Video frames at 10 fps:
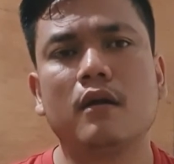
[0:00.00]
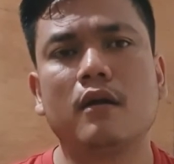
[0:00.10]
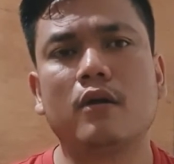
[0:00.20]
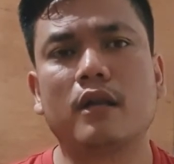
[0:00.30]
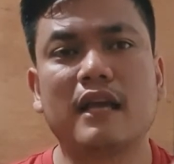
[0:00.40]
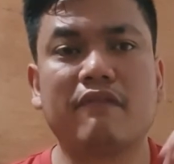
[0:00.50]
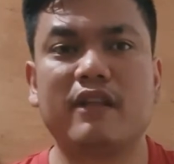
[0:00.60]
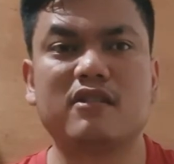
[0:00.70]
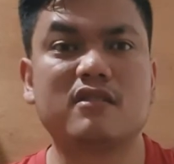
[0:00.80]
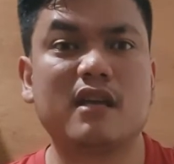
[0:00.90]
or life
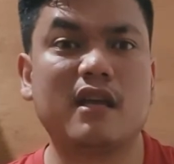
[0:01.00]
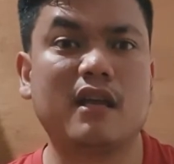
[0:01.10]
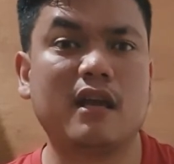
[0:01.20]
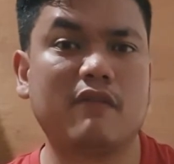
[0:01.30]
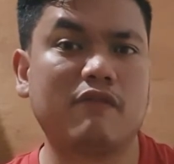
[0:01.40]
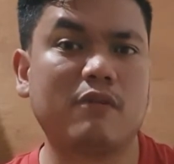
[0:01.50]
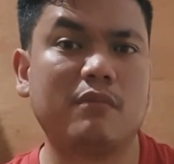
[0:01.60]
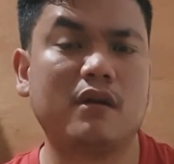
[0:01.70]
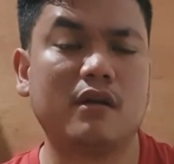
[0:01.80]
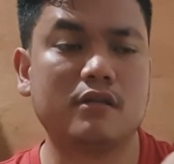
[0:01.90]
lessons I get from
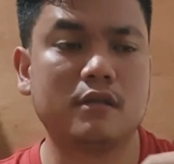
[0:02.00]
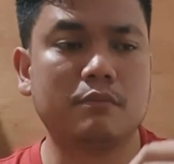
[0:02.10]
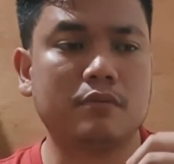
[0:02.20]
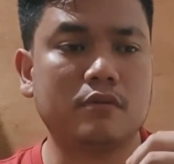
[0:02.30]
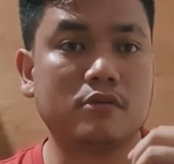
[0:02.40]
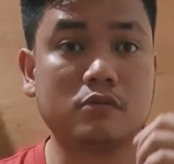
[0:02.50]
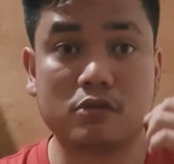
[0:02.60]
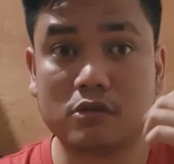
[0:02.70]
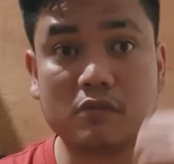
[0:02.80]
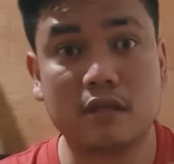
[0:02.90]
a simple
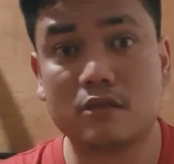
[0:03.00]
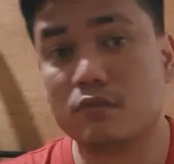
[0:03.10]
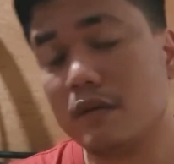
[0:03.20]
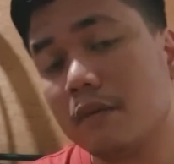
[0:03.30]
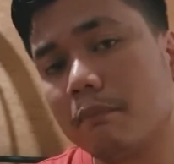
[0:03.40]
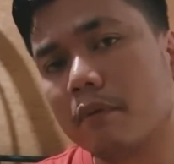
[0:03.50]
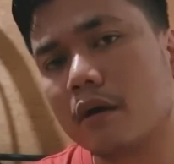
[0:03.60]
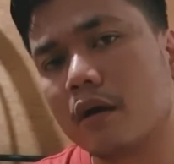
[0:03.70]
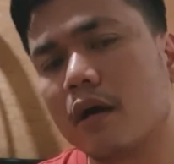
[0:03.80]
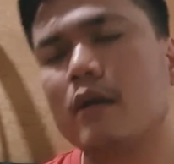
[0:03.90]
street
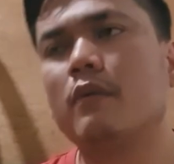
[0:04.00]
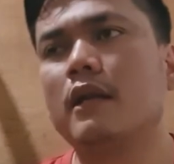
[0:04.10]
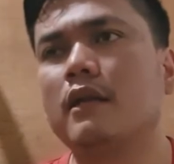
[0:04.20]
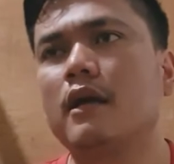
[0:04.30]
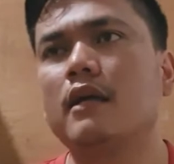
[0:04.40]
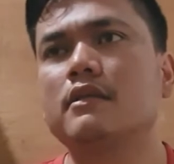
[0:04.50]
sweeper and whatnot.